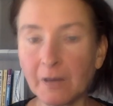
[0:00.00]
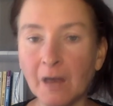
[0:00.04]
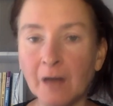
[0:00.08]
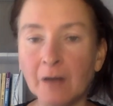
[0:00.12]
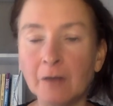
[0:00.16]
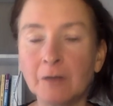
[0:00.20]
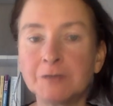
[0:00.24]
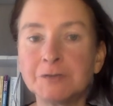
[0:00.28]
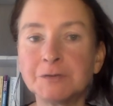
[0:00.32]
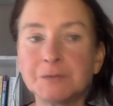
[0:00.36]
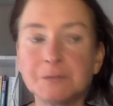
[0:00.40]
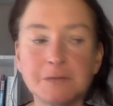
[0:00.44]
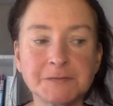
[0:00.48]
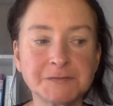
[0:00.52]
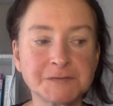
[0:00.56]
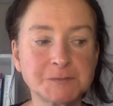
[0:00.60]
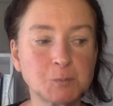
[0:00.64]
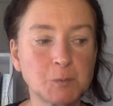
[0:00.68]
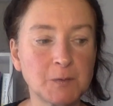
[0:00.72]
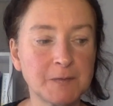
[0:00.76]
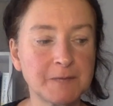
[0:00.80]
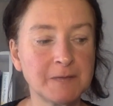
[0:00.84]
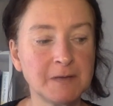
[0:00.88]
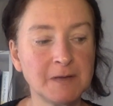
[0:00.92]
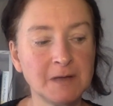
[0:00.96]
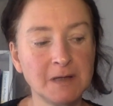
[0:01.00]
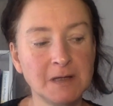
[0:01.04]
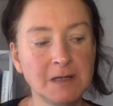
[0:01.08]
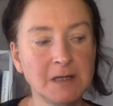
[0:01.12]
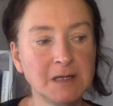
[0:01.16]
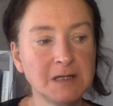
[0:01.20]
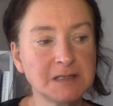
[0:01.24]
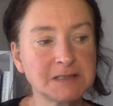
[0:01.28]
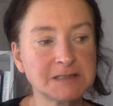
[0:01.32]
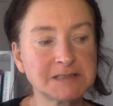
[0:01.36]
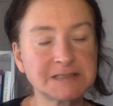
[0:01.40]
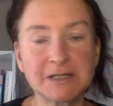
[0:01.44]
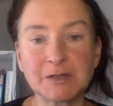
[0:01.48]
And I do this with
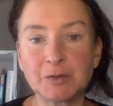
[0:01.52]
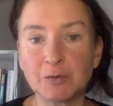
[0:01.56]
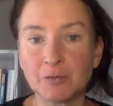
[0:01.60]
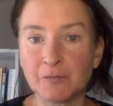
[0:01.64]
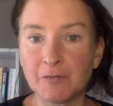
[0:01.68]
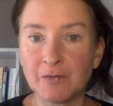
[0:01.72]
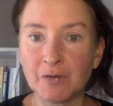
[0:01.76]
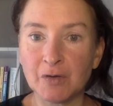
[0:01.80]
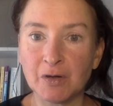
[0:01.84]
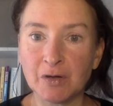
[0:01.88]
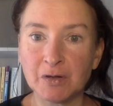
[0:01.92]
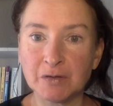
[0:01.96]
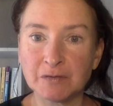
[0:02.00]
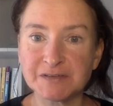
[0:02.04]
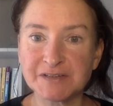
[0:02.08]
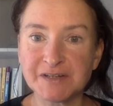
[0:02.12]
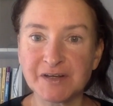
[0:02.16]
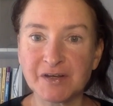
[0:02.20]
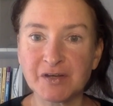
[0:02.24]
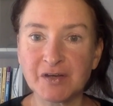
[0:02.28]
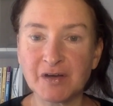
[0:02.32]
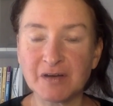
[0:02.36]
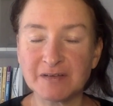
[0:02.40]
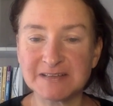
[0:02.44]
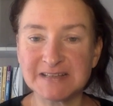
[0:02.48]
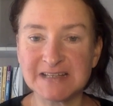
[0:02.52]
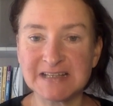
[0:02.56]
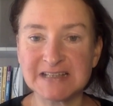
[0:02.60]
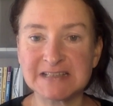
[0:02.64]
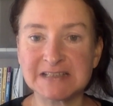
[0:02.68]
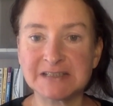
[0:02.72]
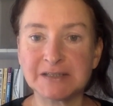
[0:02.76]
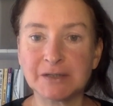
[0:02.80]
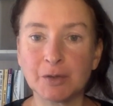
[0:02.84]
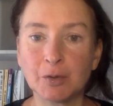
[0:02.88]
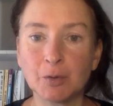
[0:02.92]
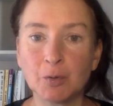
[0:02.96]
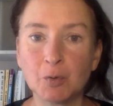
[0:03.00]
state-of-the-art gut
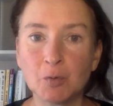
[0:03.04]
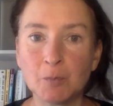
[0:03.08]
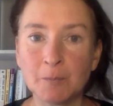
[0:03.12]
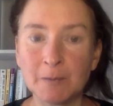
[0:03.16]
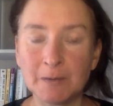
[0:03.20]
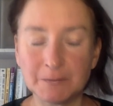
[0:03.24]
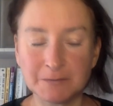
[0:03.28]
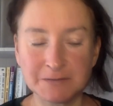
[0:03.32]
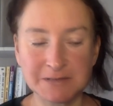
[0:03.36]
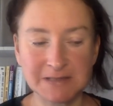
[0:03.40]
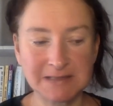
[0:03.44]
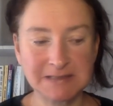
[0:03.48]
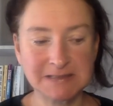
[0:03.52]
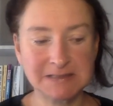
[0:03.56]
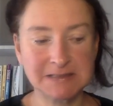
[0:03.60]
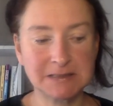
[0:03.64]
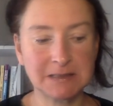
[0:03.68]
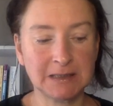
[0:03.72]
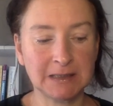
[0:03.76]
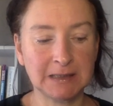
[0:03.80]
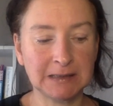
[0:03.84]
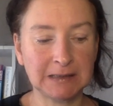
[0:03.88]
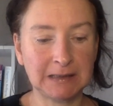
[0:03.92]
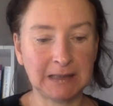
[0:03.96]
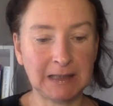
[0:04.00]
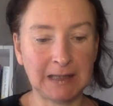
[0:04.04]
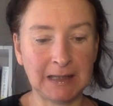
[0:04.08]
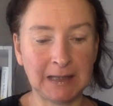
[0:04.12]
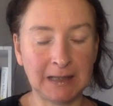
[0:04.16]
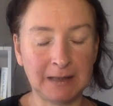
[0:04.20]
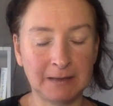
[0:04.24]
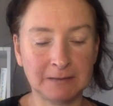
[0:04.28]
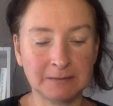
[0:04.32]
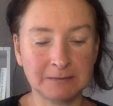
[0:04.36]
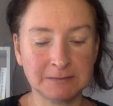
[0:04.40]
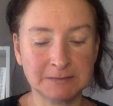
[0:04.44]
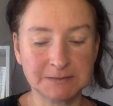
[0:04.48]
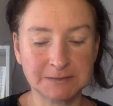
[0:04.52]
testing, hormone testing,
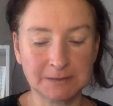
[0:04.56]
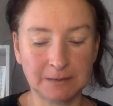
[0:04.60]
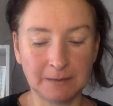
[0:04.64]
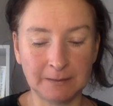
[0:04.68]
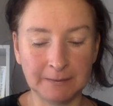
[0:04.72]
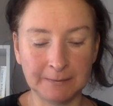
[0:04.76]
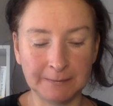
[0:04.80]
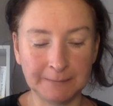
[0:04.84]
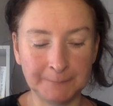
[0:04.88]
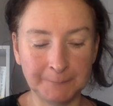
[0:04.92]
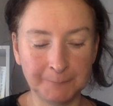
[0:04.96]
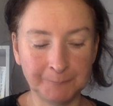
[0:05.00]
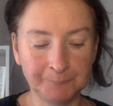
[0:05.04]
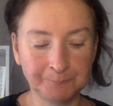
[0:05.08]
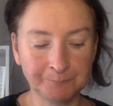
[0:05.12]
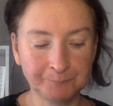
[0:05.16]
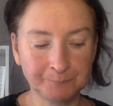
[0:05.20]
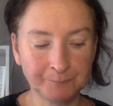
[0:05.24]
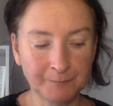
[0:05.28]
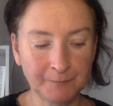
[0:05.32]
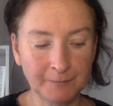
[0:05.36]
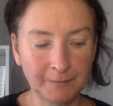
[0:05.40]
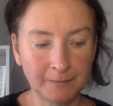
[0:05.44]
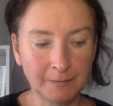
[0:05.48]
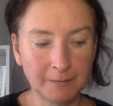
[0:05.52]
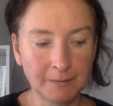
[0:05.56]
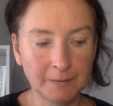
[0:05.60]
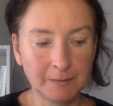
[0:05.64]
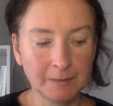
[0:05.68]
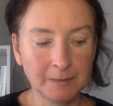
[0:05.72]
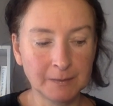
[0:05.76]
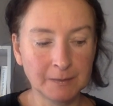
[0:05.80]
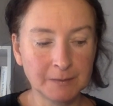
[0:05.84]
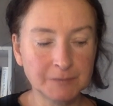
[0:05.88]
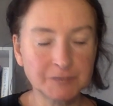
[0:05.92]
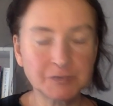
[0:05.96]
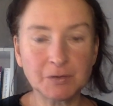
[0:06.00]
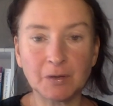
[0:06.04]
and
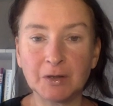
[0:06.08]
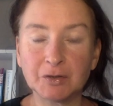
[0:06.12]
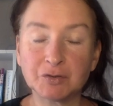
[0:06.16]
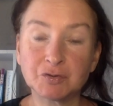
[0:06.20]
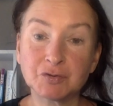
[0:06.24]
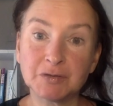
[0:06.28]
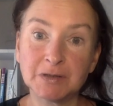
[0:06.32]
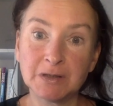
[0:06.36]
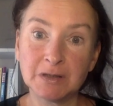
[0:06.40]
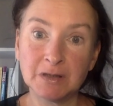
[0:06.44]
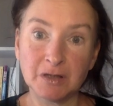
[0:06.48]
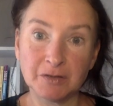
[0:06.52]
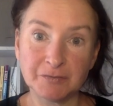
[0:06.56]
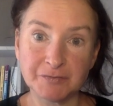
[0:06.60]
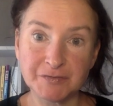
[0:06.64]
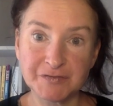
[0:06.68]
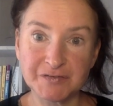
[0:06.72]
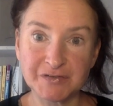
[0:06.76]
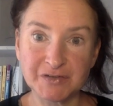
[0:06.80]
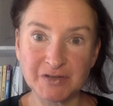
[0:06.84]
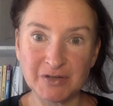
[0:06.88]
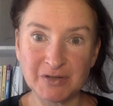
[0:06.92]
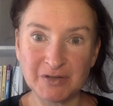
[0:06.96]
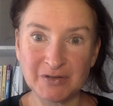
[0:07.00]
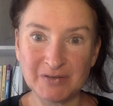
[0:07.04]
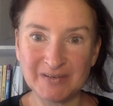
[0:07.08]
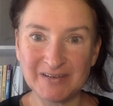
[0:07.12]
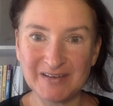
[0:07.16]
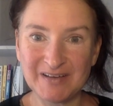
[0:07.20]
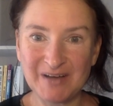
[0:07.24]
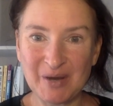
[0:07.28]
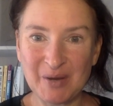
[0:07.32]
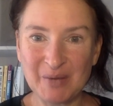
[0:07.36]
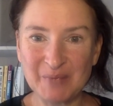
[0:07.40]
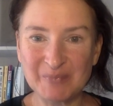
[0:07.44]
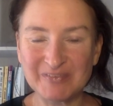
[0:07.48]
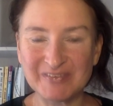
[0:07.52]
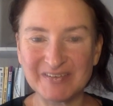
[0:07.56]
dietary lifestyle
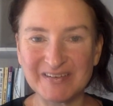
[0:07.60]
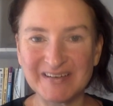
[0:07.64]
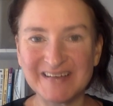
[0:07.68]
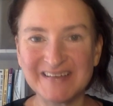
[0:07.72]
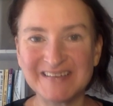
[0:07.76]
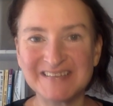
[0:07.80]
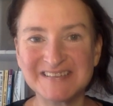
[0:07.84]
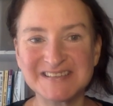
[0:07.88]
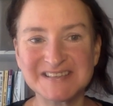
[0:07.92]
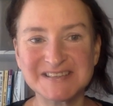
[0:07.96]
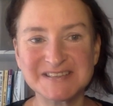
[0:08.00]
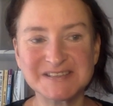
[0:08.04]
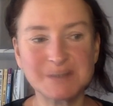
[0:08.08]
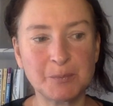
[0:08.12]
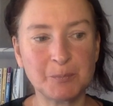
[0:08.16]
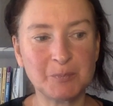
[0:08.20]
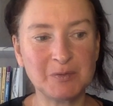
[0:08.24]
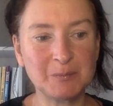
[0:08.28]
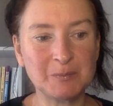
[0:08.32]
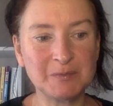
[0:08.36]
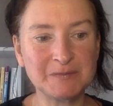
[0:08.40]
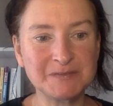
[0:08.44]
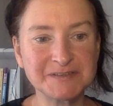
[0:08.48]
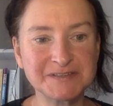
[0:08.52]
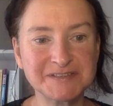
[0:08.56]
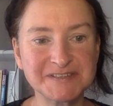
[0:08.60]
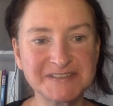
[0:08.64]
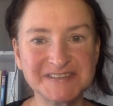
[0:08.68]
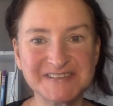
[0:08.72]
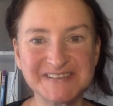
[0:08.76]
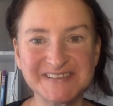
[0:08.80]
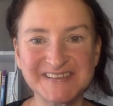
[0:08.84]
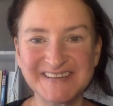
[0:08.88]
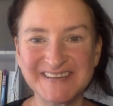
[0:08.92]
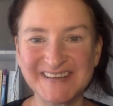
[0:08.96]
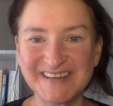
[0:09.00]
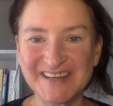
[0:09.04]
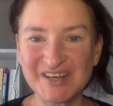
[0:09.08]
upgrades,
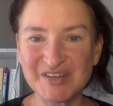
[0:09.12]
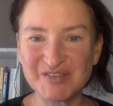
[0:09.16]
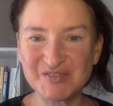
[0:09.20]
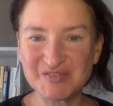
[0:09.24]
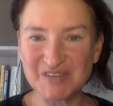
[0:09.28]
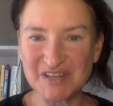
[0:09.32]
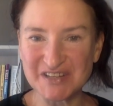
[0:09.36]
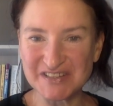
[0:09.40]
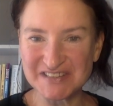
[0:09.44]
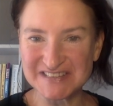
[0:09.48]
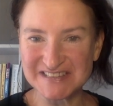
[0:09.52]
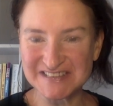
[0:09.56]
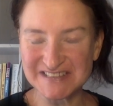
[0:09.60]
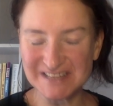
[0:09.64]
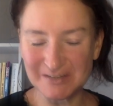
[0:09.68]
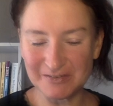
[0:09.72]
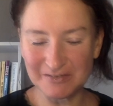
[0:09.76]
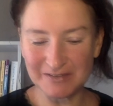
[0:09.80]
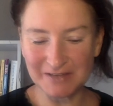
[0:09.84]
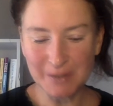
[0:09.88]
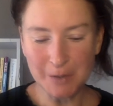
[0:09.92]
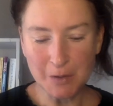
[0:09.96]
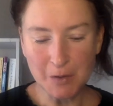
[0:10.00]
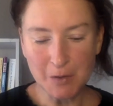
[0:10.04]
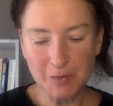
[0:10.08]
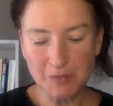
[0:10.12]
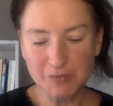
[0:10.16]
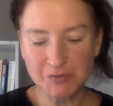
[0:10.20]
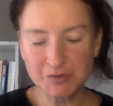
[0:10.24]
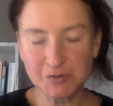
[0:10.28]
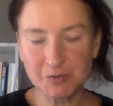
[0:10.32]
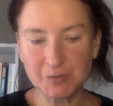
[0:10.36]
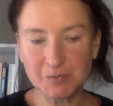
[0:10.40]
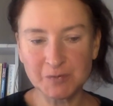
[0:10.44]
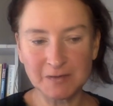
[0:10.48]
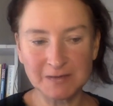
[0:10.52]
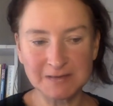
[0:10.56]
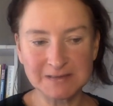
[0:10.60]
supplements if necessary,
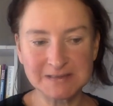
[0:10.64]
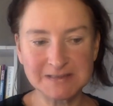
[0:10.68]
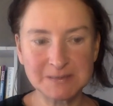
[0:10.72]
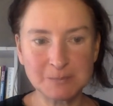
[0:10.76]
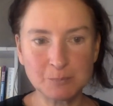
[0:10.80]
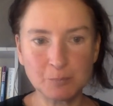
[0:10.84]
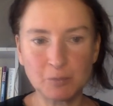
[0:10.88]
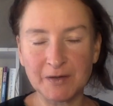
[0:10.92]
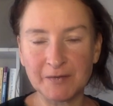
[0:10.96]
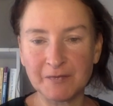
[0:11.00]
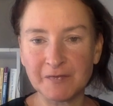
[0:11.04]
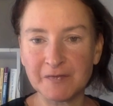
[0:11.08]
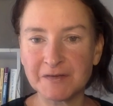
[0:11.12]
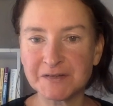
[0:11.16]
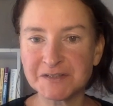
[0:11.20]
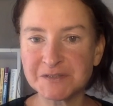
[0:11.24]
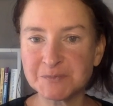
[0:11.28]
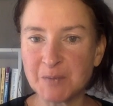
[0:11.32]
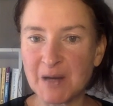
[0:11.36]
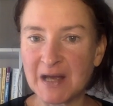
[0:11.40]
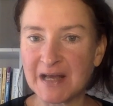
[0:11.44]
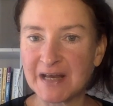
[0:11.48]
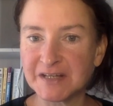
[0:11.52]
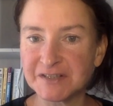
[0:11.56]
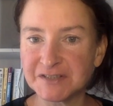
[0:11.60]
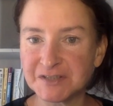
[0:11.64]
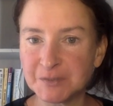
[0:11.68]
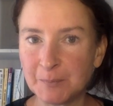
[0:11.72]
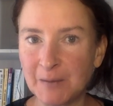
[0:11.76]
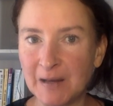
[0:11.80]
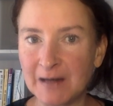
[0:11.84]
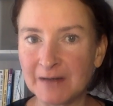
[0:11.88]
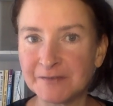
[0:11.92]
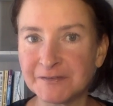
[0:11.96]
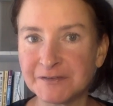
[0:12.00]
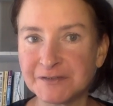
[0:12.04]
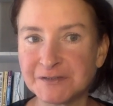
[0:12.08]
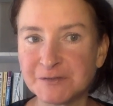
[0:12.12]
to nicely bring things back into
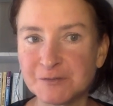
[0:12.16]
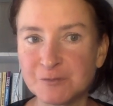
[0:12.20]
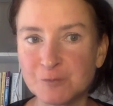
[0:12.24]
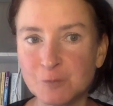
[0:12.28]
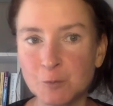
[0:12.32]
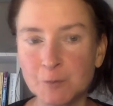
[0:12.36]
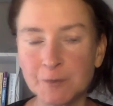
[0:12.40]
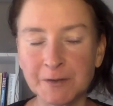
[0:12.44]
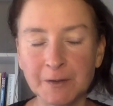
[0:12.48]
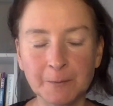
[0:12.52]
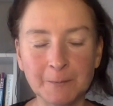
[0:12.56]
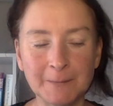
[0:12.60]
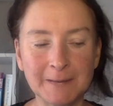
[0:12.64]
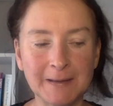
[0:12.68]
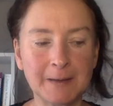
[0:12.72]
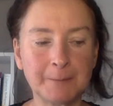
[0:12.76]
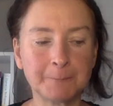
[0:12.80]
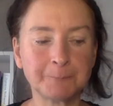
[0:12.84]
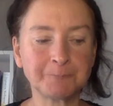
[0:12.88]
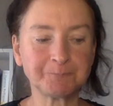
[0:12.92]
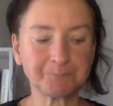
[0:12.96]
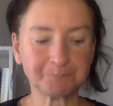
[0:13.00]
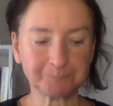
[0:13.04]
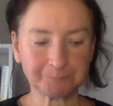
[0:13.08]
balance for you again